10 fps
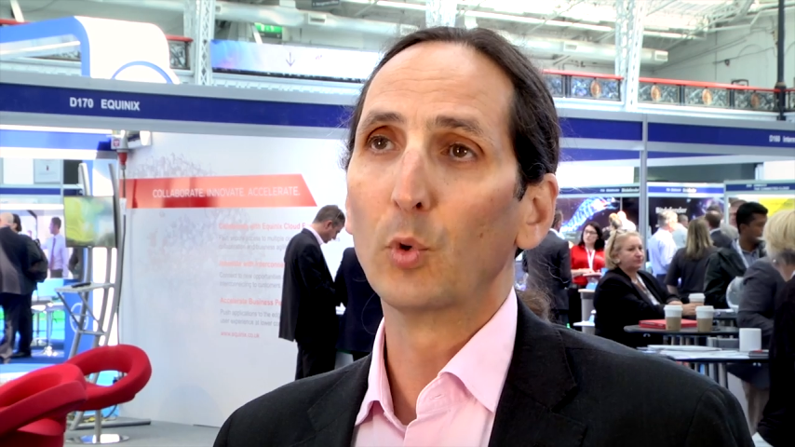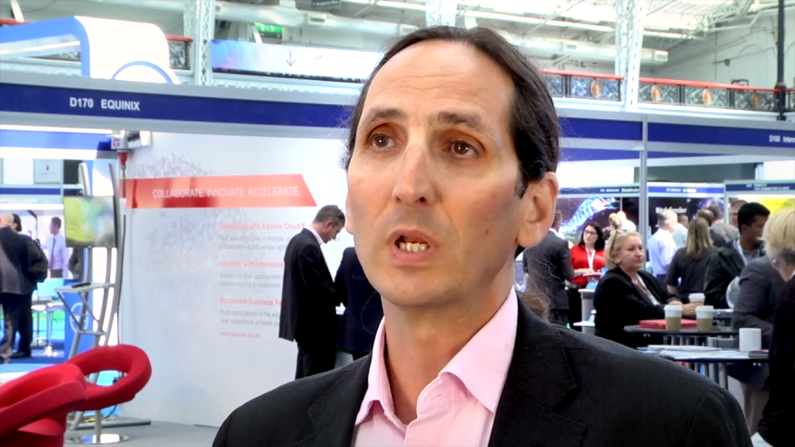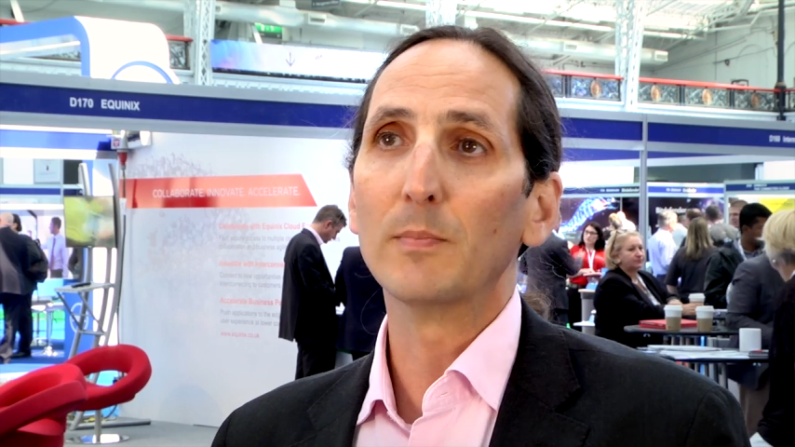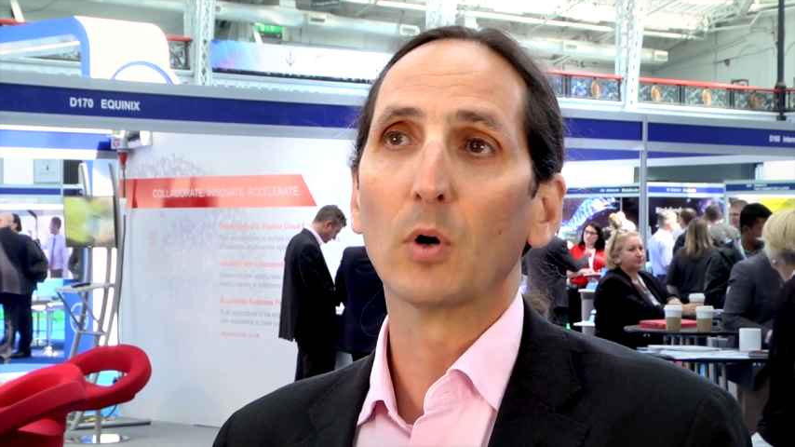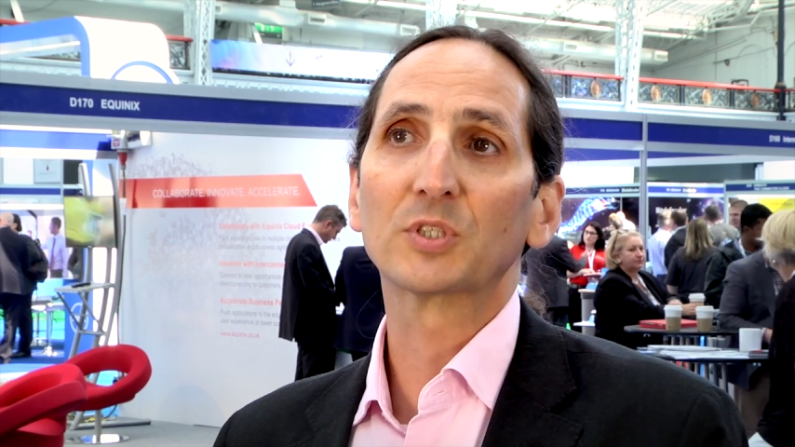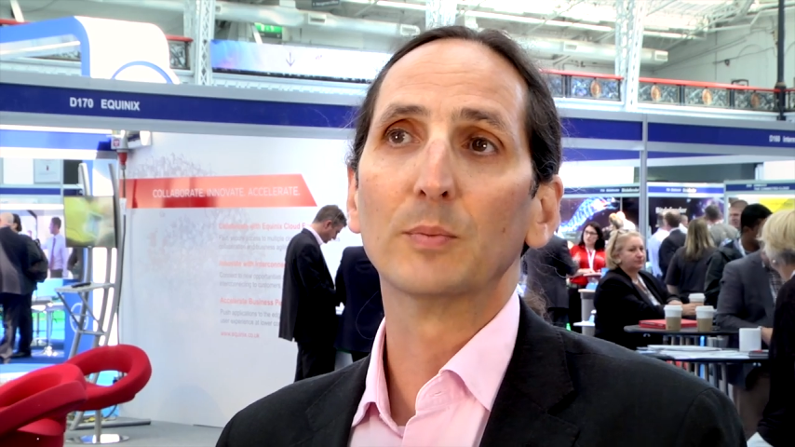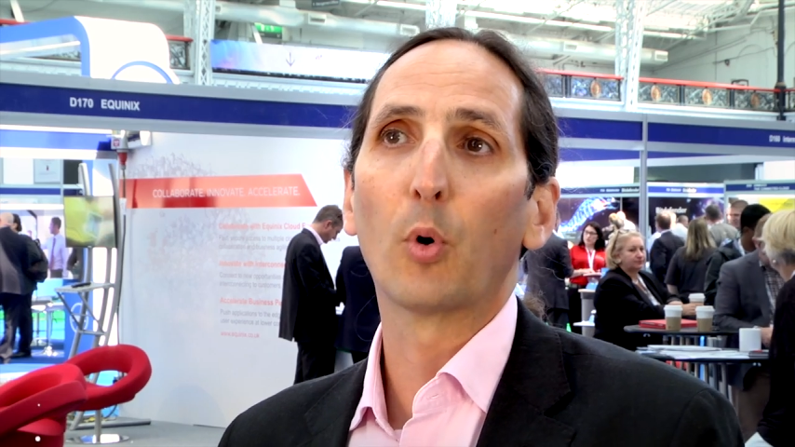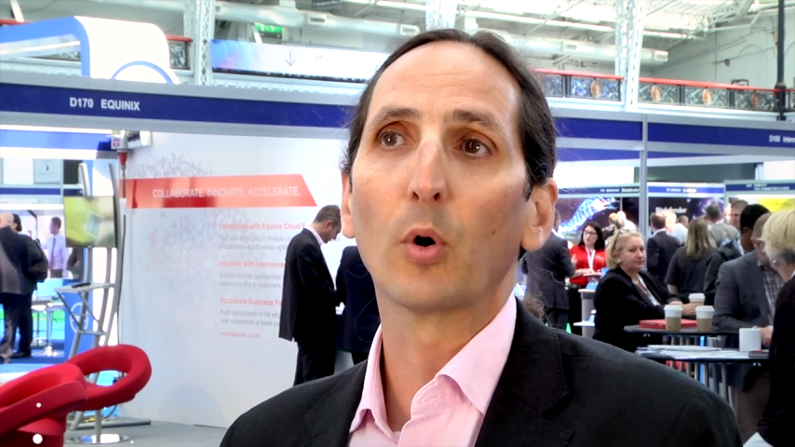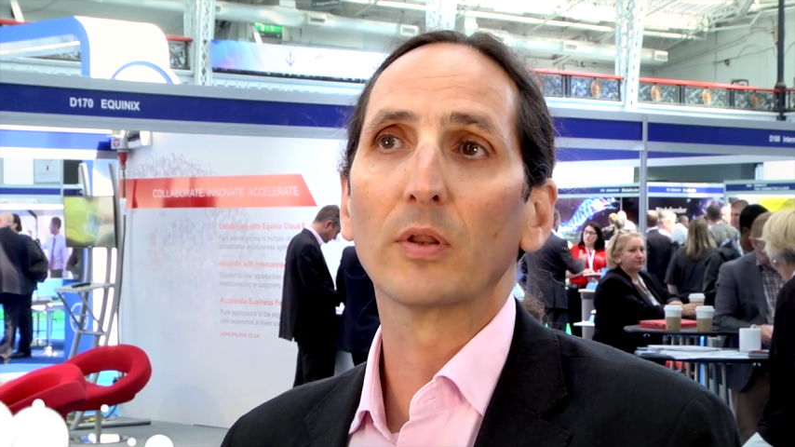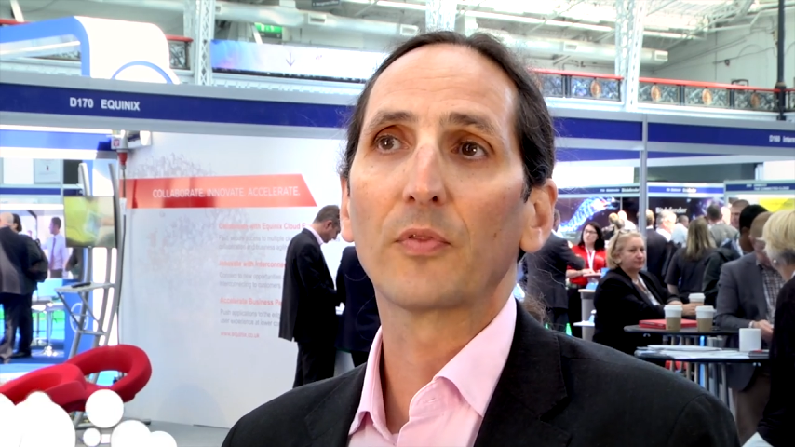The really most
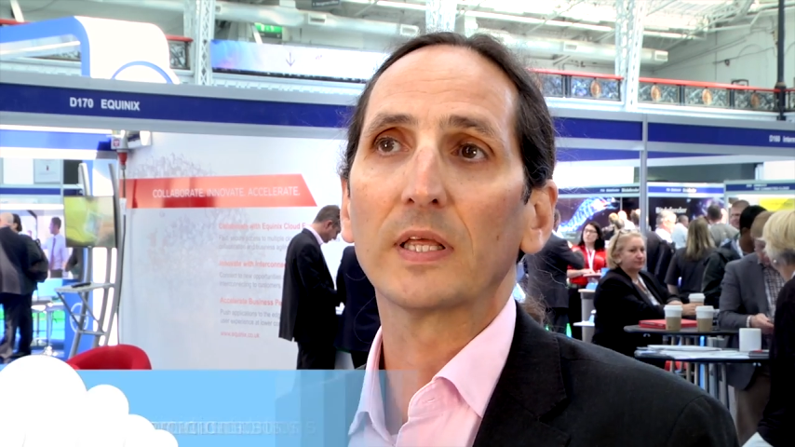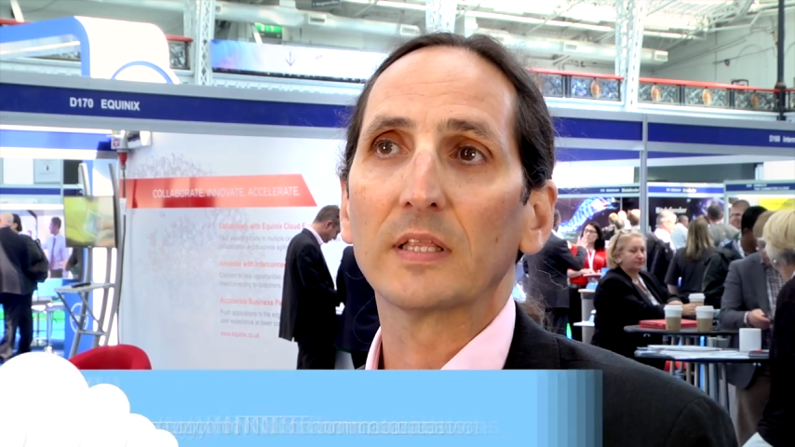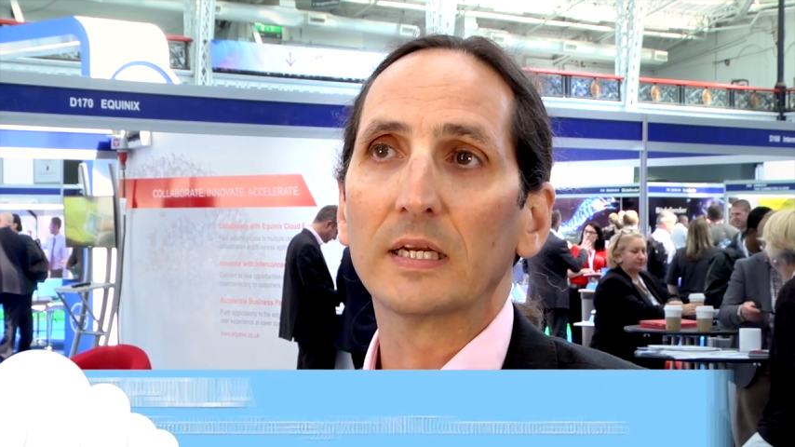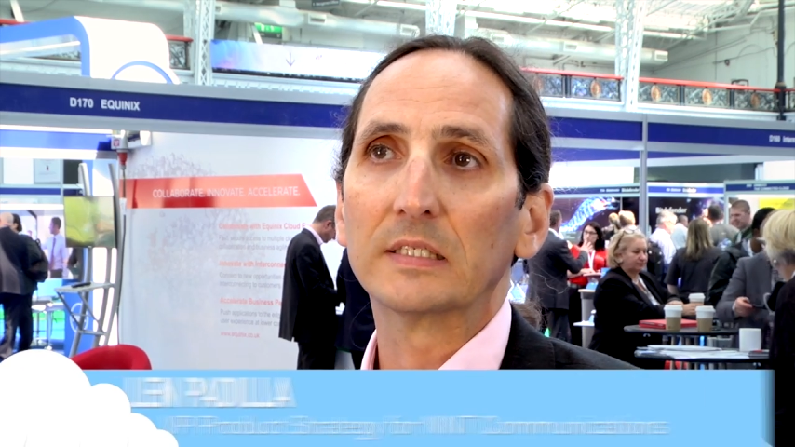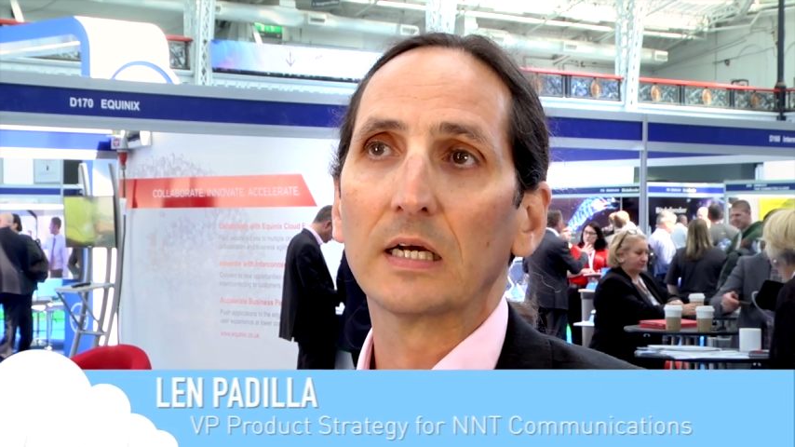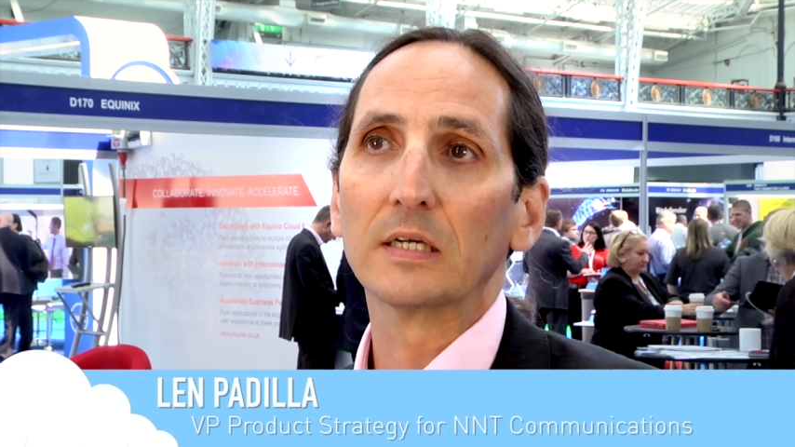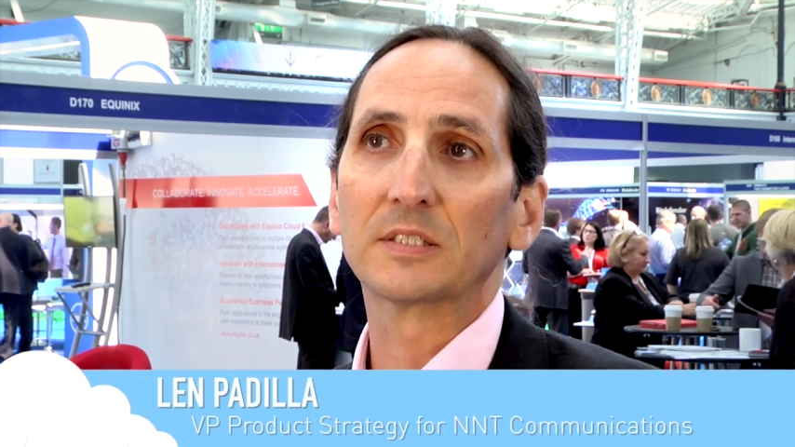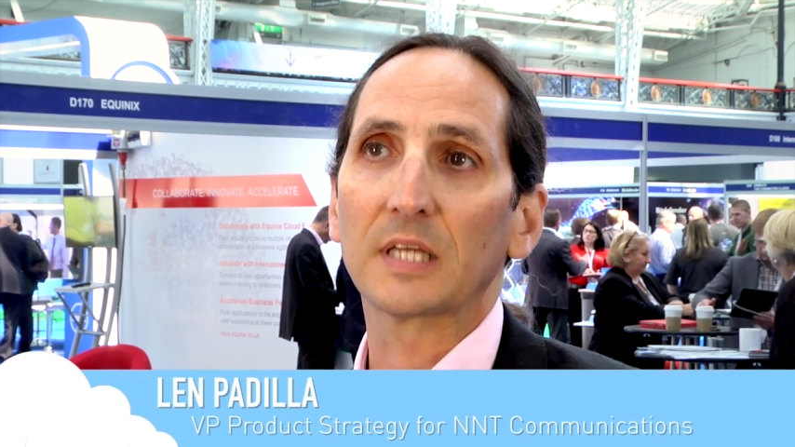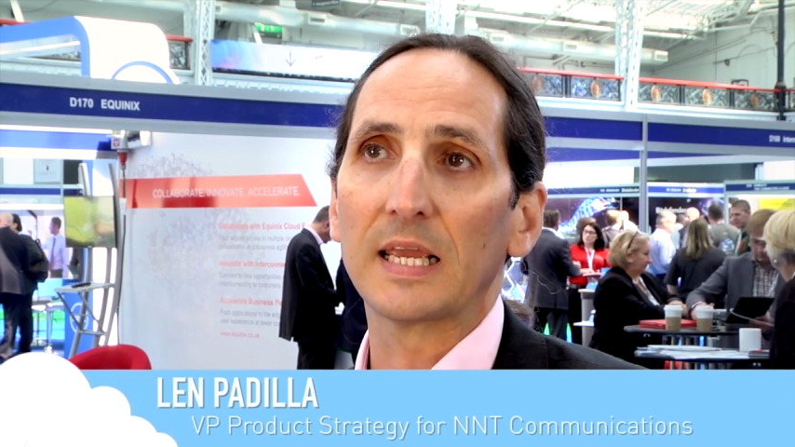important thing that it does